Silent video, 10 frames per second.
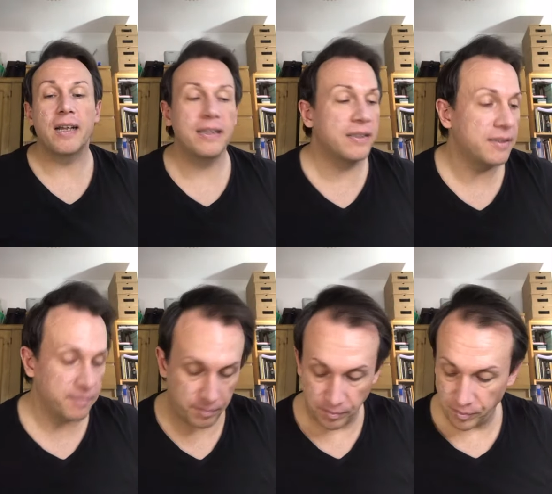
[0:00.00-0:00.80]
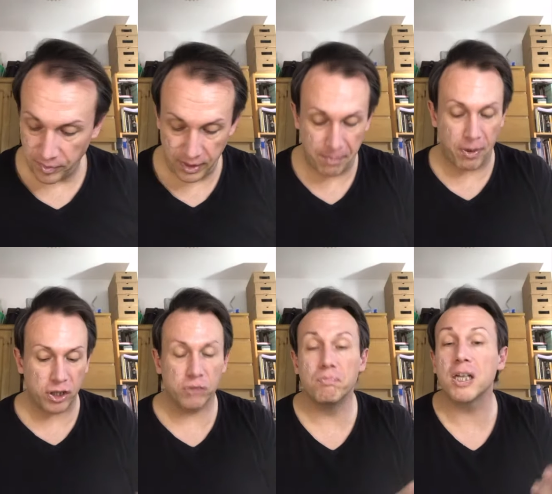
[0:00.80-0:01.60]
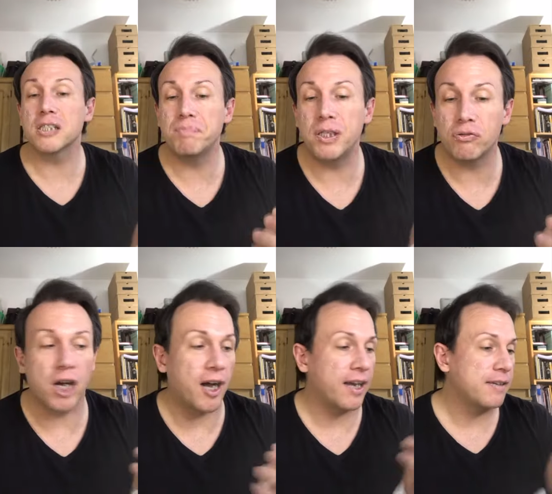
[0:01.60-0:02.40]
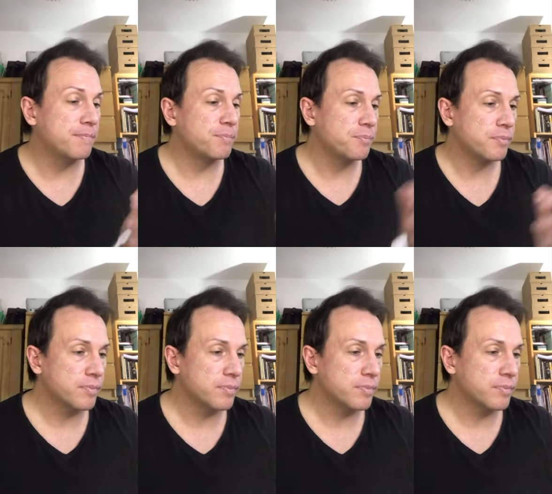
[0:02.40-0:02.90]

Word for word: Uh, the brush must be dry.